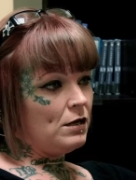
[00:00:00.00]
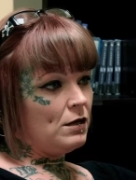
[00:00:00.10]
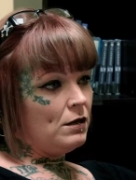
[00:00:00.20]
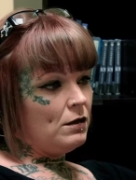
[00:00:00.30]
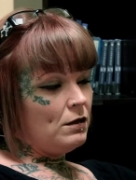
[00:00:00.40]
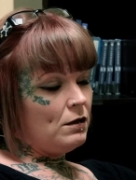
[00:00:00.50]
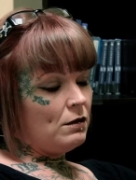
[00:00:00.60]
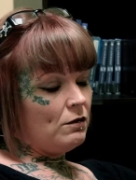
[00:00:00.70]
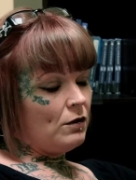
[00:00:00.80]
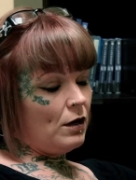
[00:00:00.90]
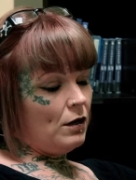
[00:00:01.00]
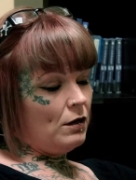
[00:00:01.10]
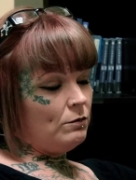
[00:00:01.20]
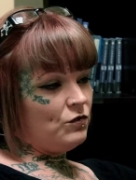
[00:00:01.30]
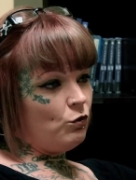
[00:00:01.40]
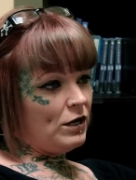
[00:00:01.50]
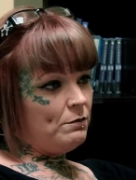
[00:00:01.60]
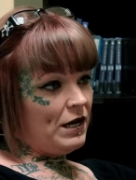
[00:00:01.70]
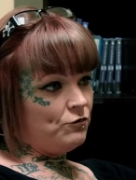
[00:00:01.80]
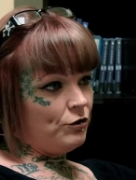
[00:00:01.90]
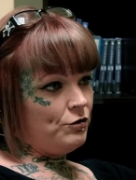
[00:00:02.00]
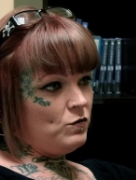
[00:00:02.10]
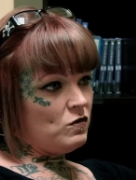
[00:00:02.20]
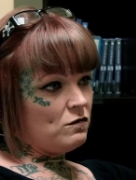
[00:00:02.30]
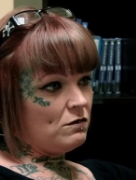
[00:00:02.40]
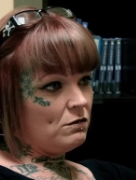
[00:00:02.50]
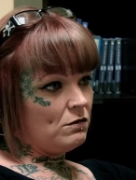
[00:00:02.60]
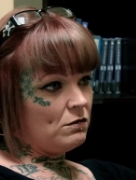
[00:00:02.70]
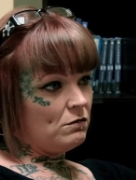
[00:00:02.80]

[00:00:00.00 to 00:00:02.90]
I got a ride there. And I was just so